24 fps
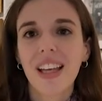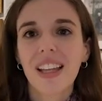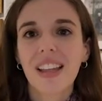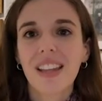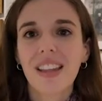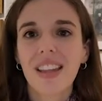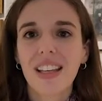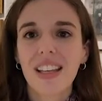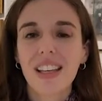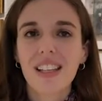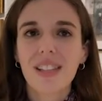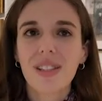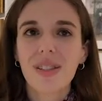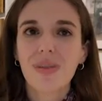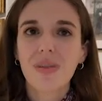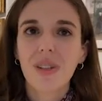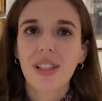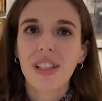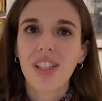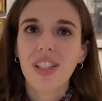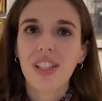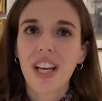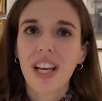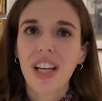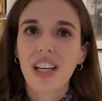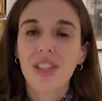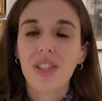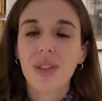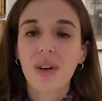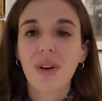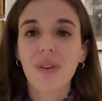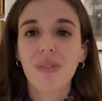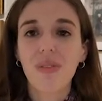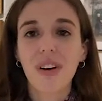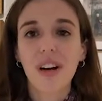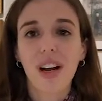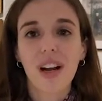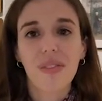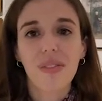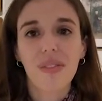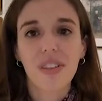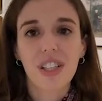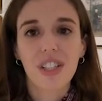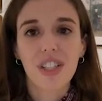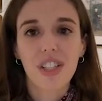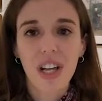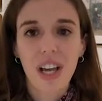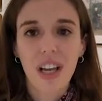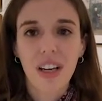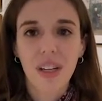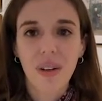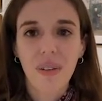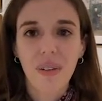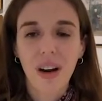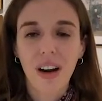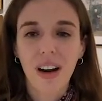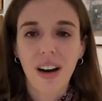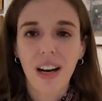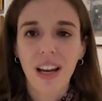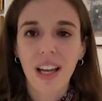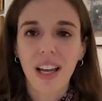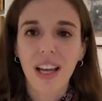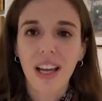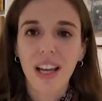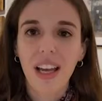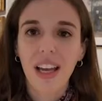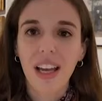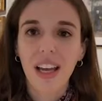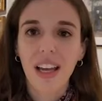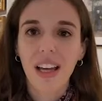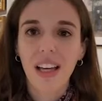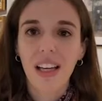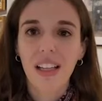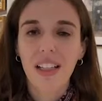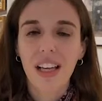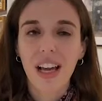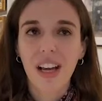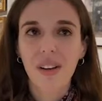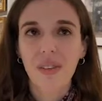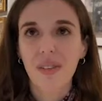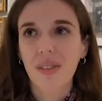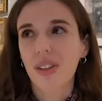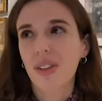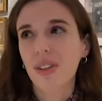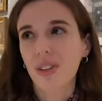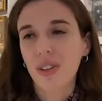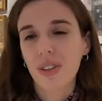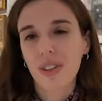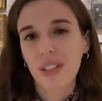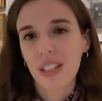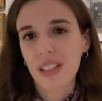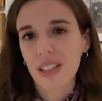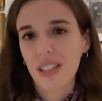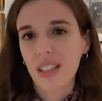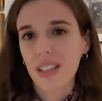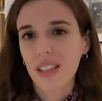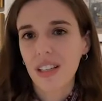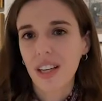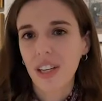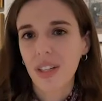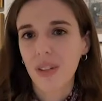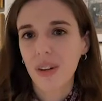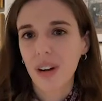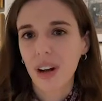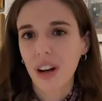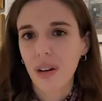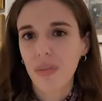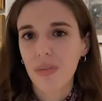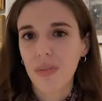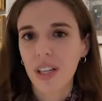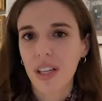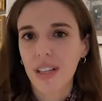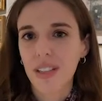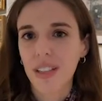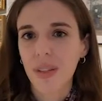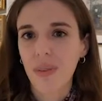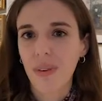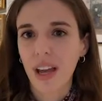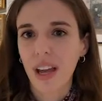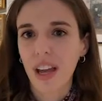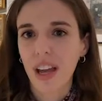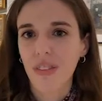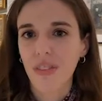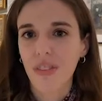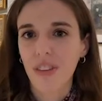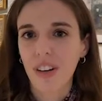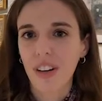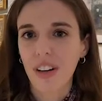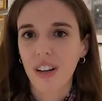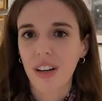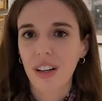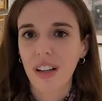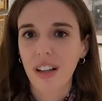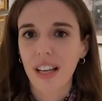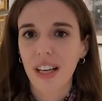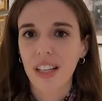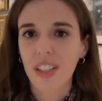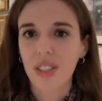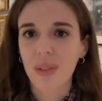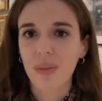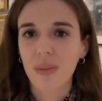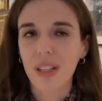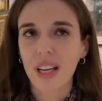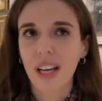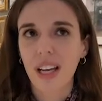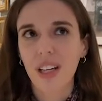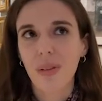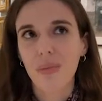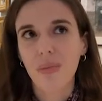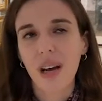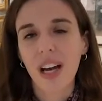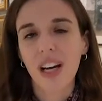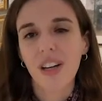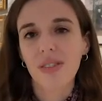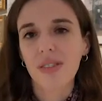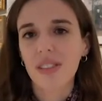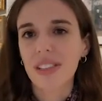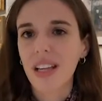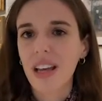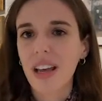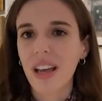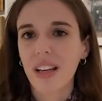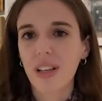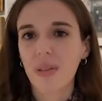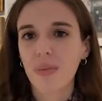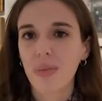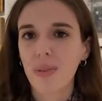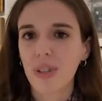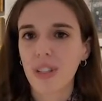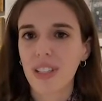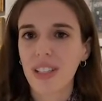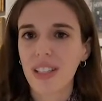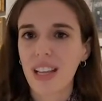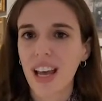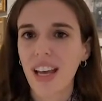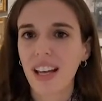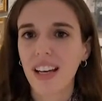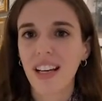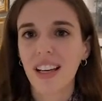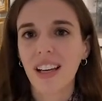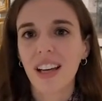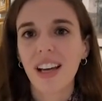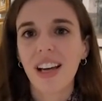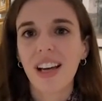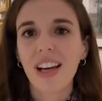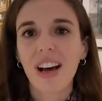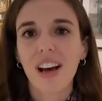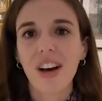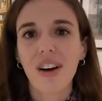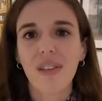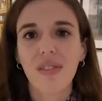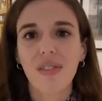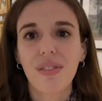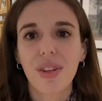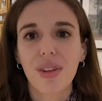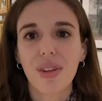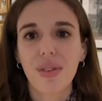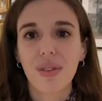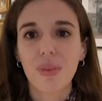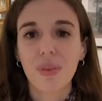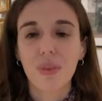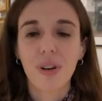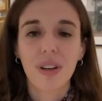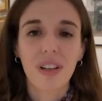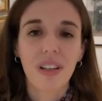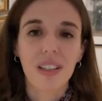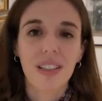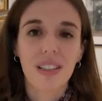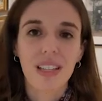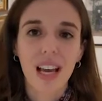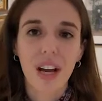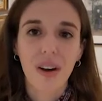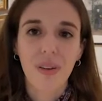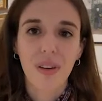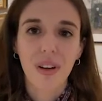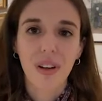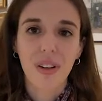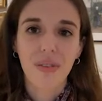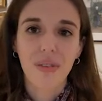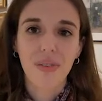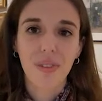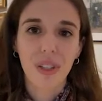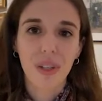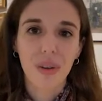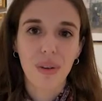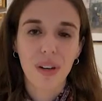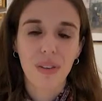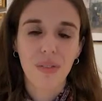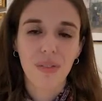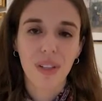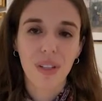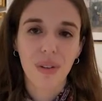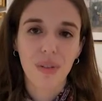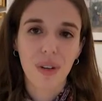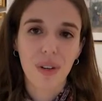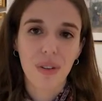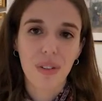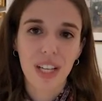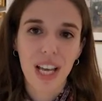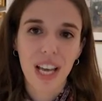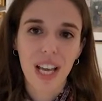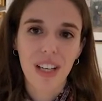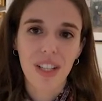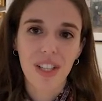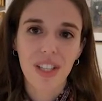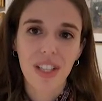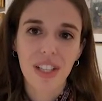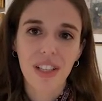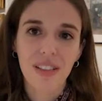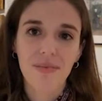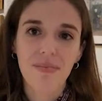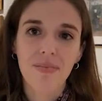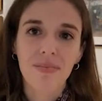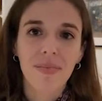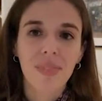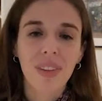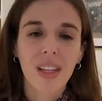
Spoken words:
This we change over every January, and out of the 3,600 objects that we have in our collection, we get about 10% of those works out on view every rotation.